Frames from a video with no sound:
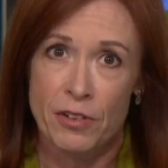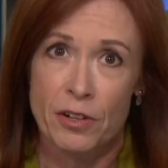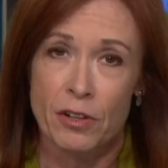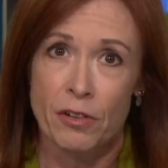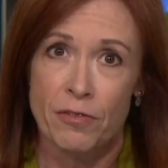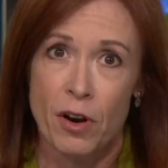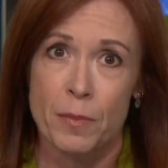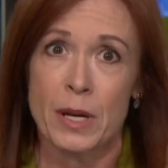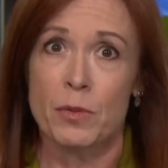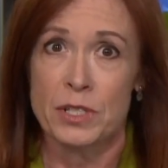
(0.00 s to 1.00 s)
vertical
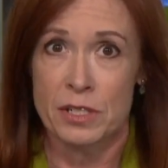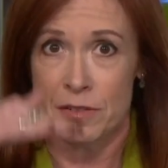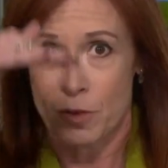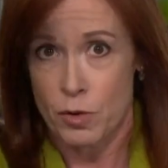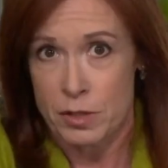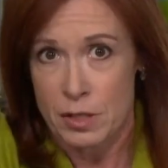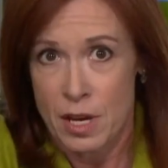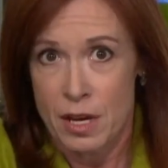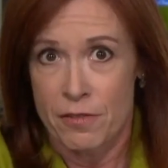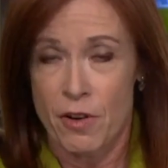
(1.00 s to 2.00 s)
farming, which is, of course,
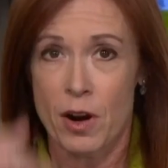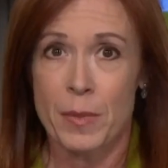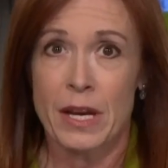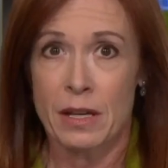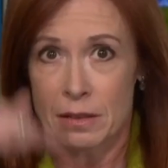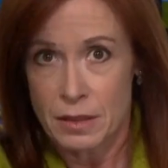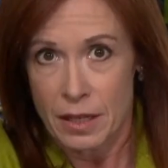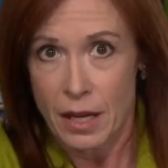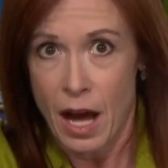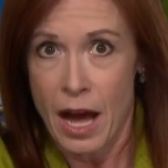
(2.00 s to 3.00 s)
farming
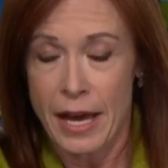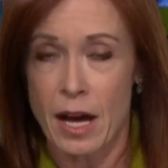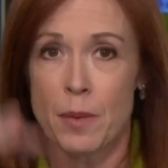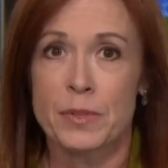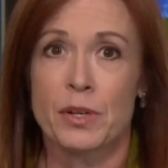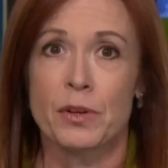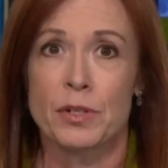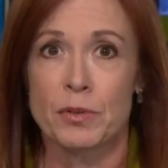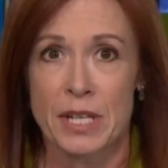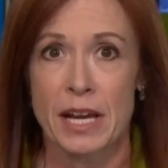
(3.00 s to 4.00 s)
high up, so you
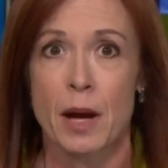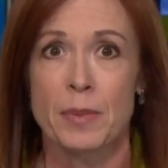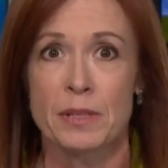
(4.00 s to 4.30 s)
don't take up